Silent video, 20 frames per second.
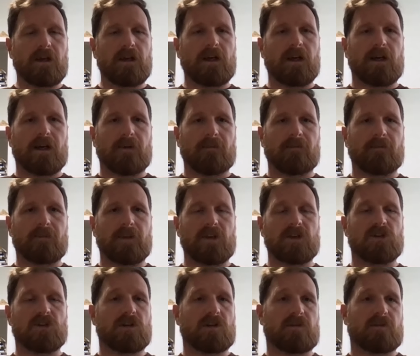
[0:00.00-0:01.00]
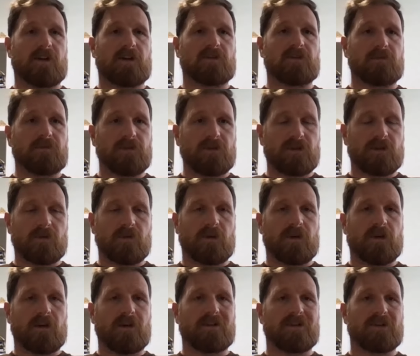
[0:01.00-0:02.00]
In terms of attribution
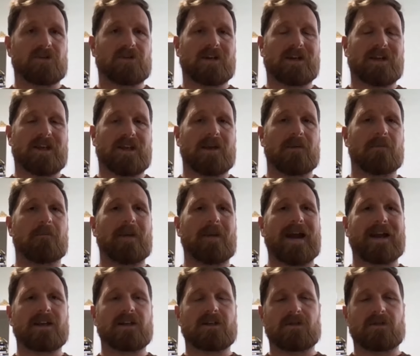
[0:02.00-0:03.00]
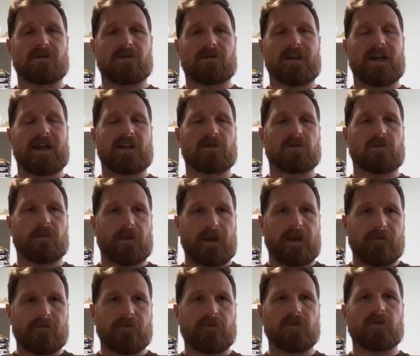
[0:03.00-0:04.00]
windows and tracking it back to the actual
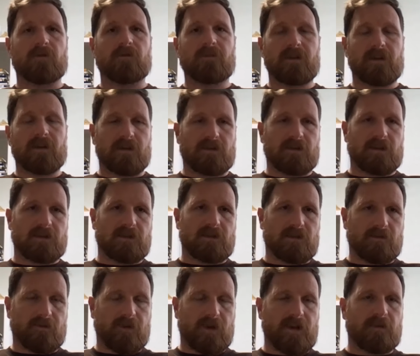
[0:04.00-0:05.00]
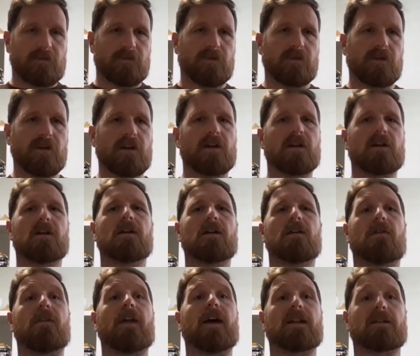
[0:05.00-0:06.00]
platforms, such as Facebook,
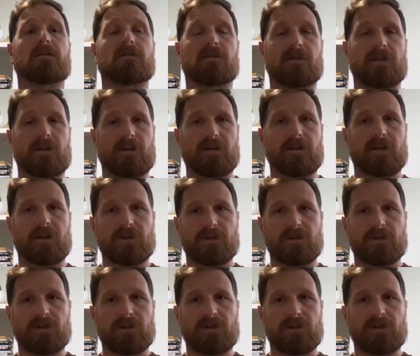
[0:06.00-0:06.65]
that's where things get